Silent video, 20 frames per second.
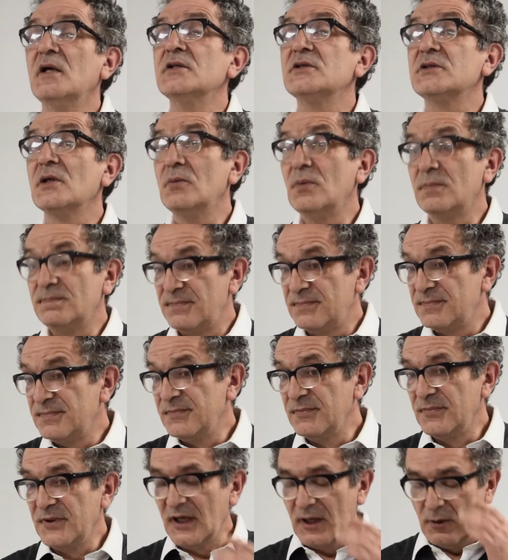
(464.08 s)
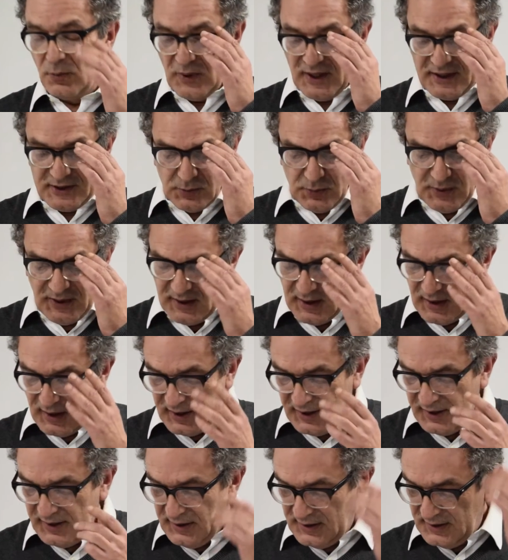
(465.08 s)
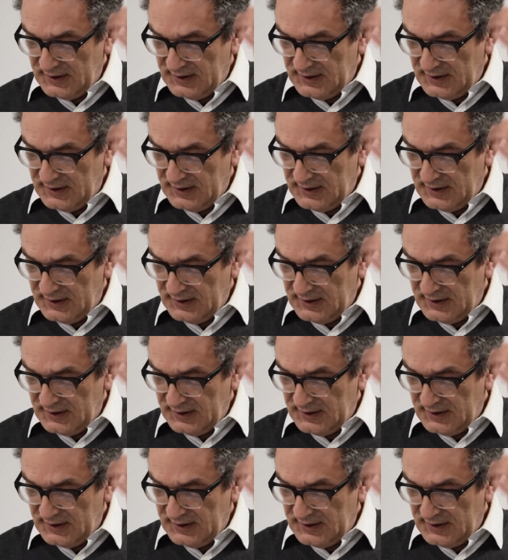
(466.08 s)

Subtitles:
So, where do we lie?